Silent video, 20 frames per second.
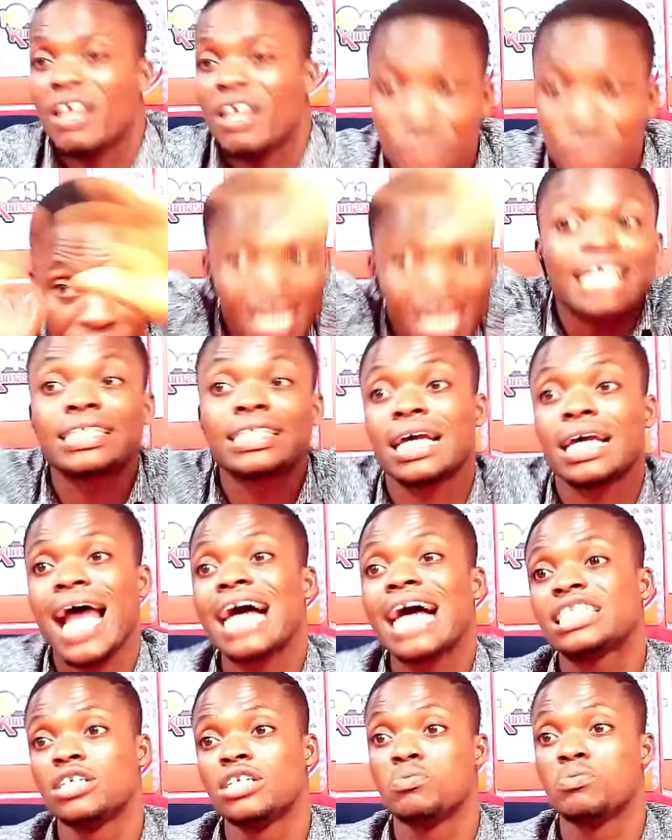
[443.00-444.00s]
The fanatic
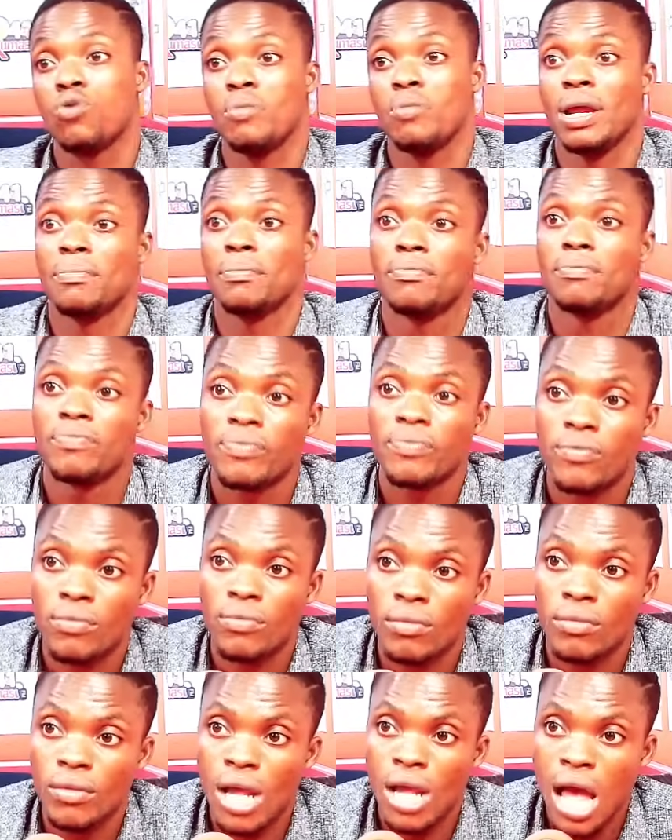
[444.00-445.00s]
has any problem.
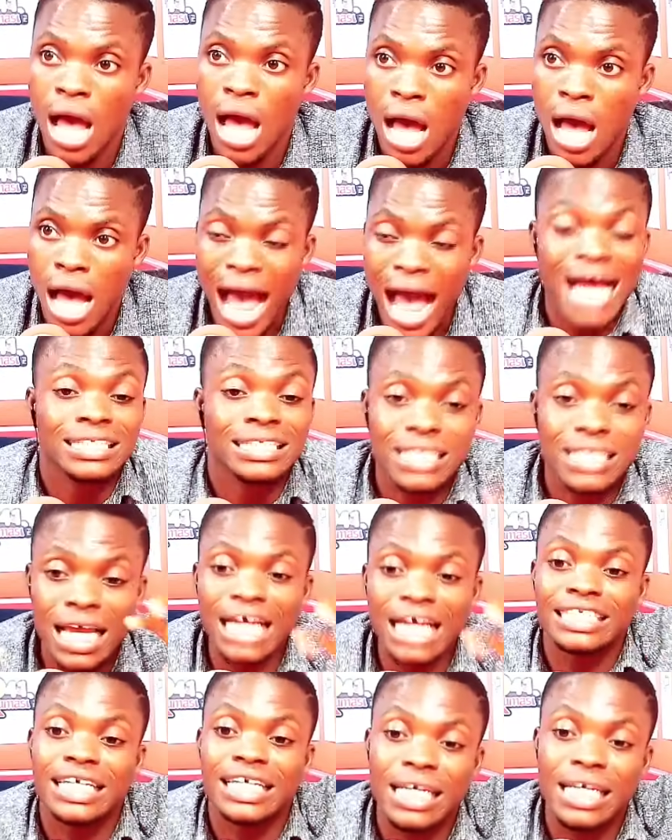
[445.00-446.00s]
Mm. Has
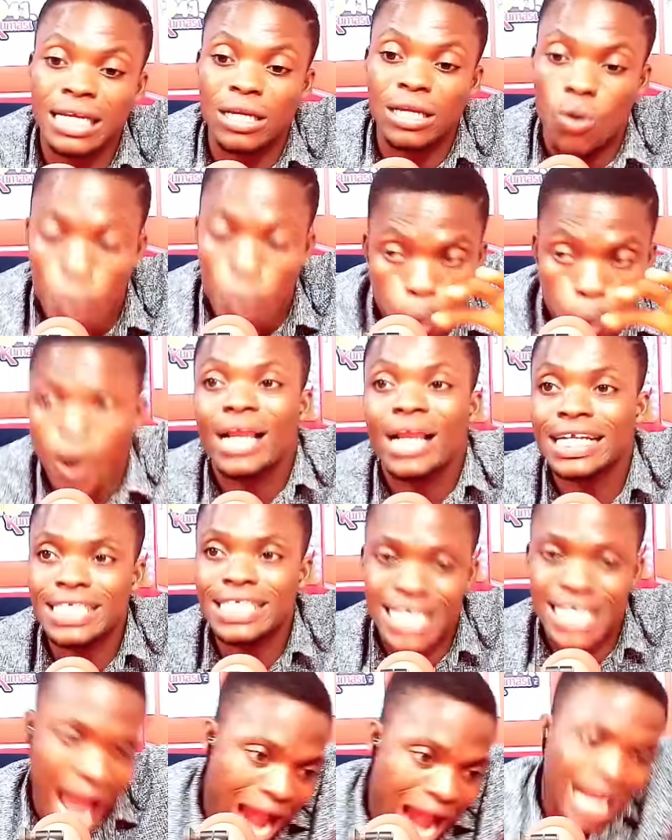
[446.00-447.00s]
a the
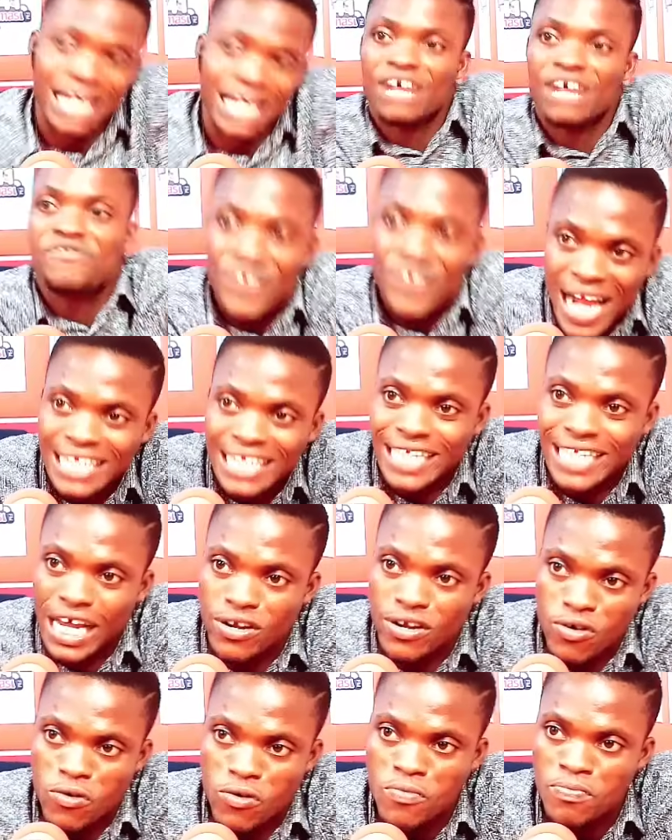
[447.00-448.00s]
quality, I can a fanatic
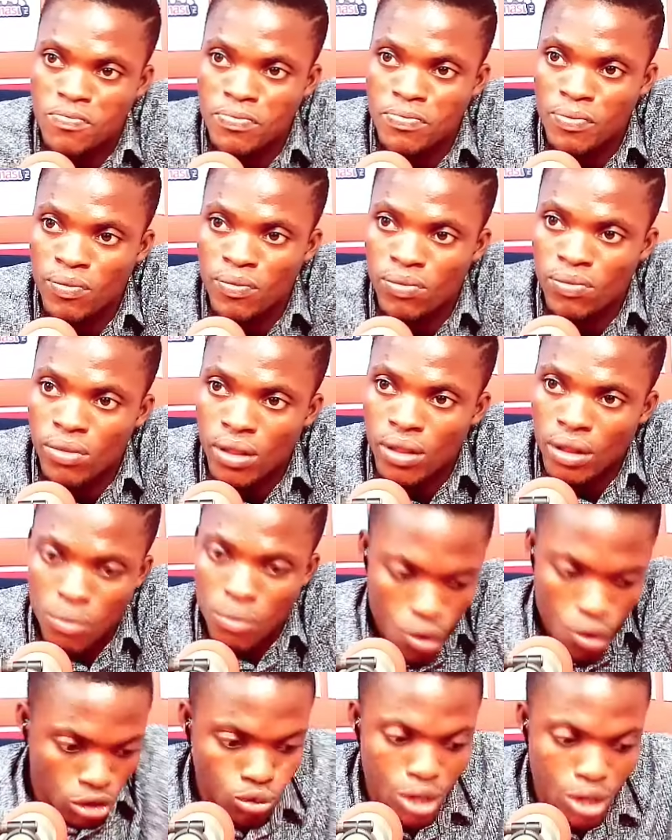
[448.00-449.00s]
no.
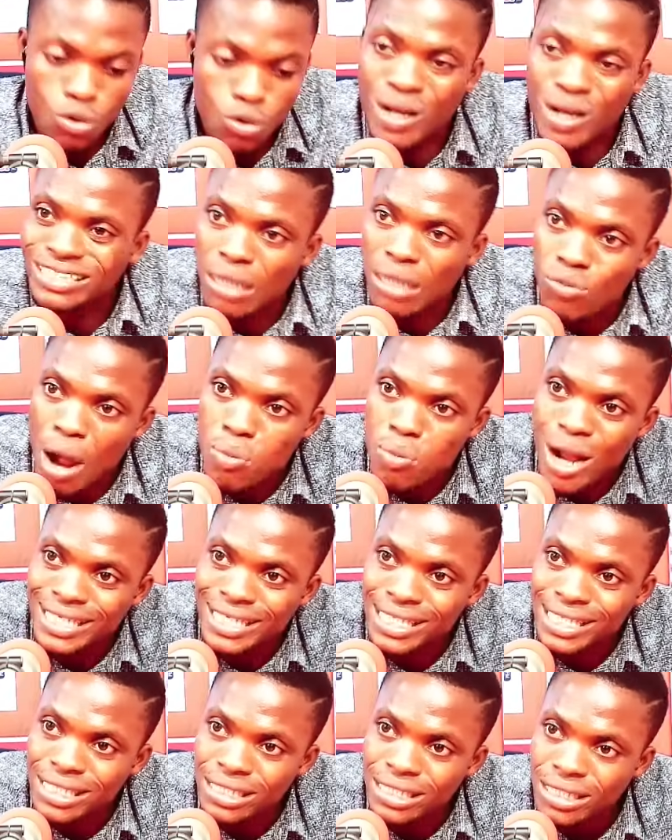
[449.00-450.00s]
Because when was Samuel
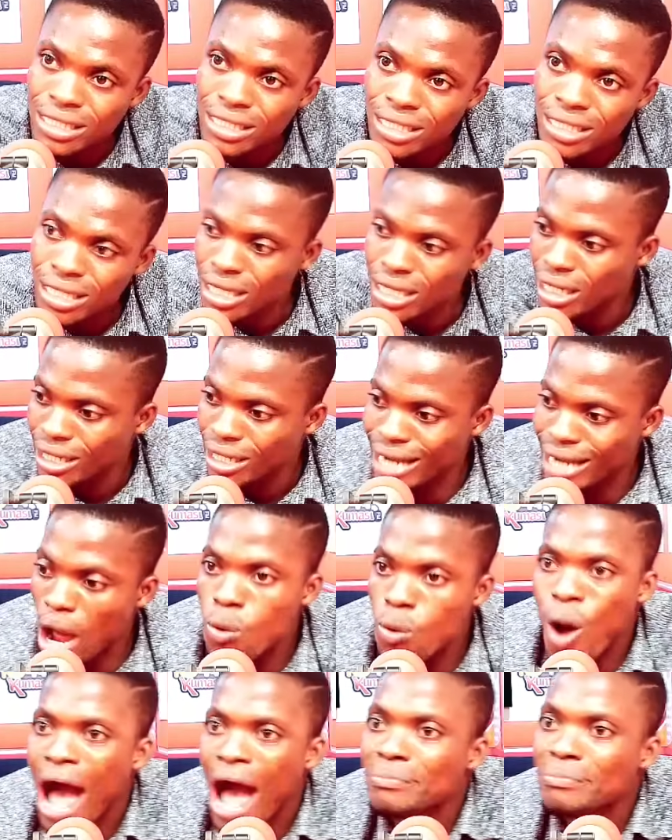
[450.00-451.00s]
Boateng,
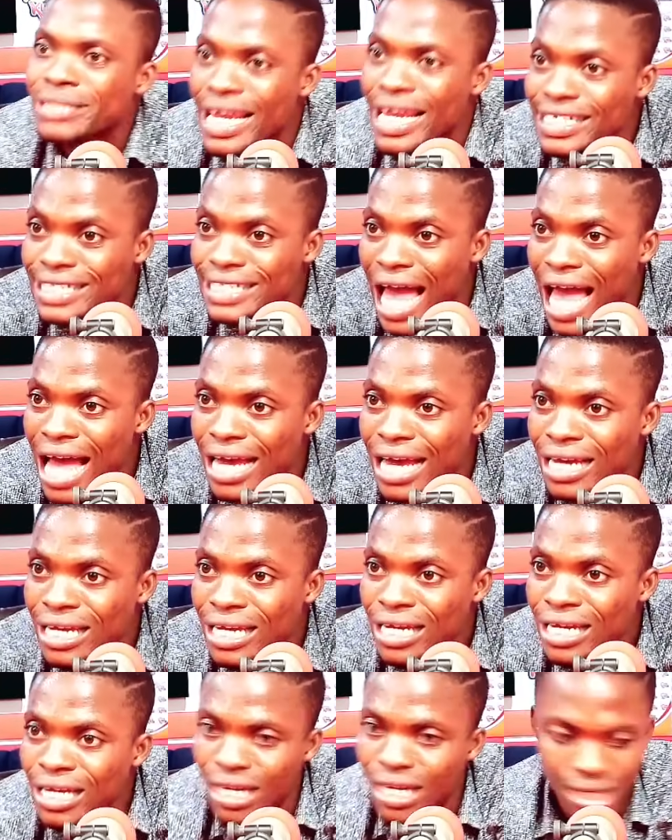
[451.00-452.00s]
now Hamza Issa,
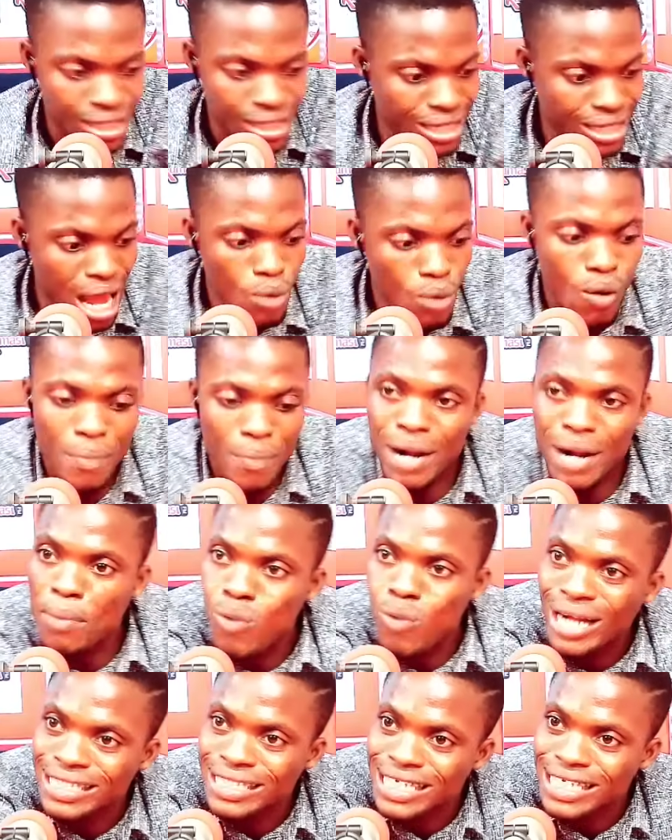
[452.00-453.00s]
now Kwabena
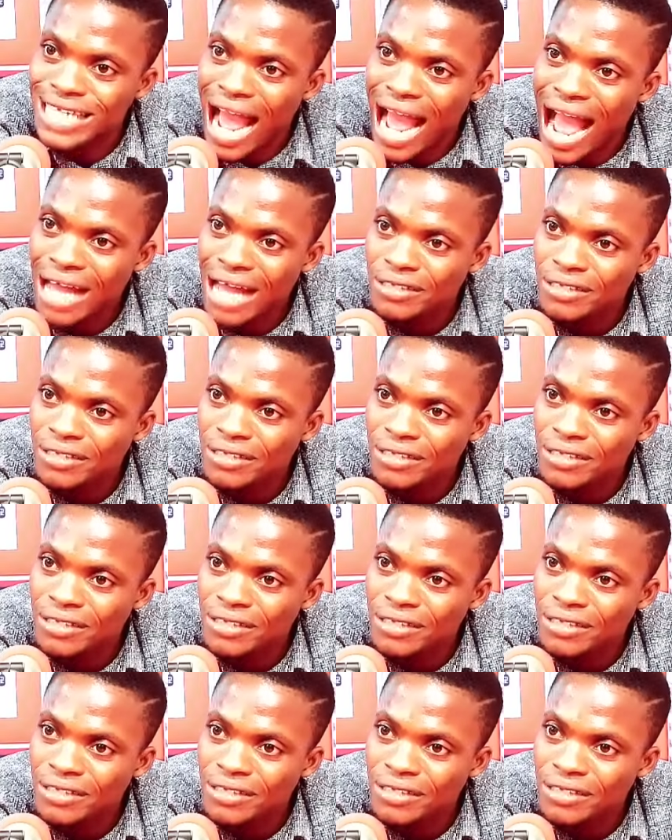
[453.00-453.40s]
Boateng daha.